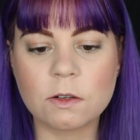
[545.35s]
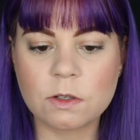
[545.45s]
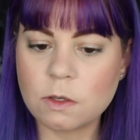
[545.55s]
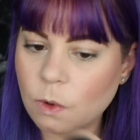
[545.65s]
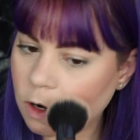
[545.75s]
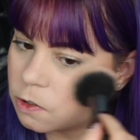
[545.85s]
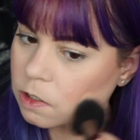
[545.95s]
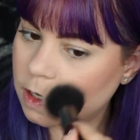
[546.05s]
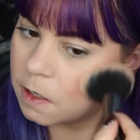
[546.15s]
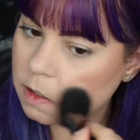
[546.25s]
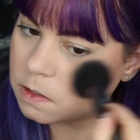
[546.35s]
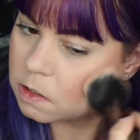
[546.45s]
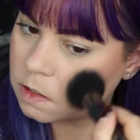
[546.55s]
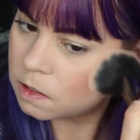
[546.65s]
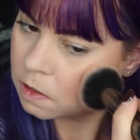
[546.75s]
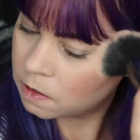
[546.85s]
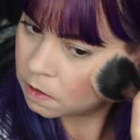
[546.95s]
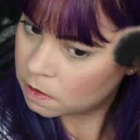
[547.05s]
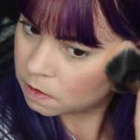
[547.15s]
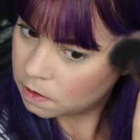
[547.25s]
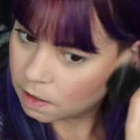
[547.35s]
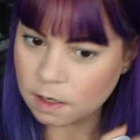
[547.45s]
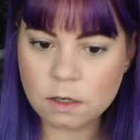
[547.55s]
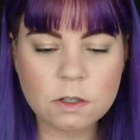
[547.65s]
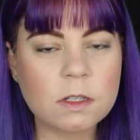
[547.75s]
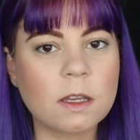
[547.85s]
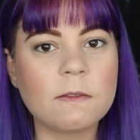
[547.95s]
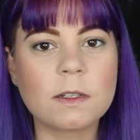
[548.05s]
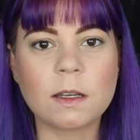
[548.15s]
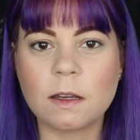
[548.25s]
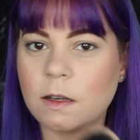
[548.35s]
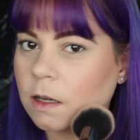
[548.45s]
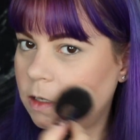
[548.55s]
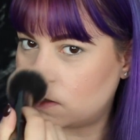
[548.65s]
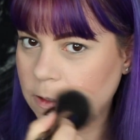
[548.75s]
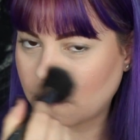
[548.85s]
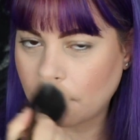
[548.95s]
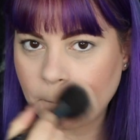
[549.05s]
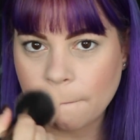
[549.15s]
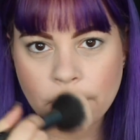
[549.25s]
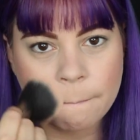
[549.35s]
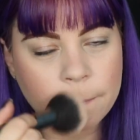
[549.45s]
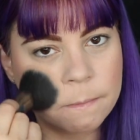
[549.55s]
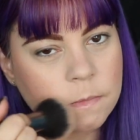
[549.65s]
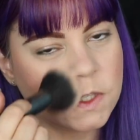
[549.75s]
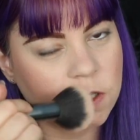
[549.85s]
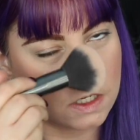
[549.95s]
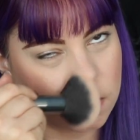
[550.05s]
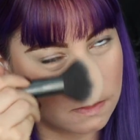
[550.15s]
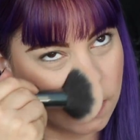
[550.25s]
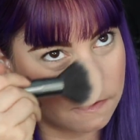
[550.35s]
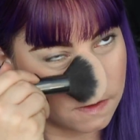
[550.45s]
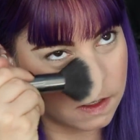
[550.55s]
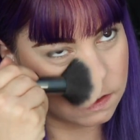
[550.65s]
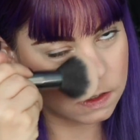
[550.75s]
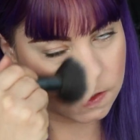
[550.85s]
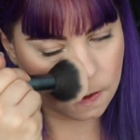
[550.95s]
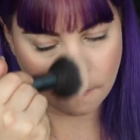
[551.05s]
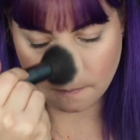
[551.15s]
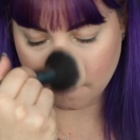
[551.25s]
There's no harsh lines and it just gives like a nice sheen to my face.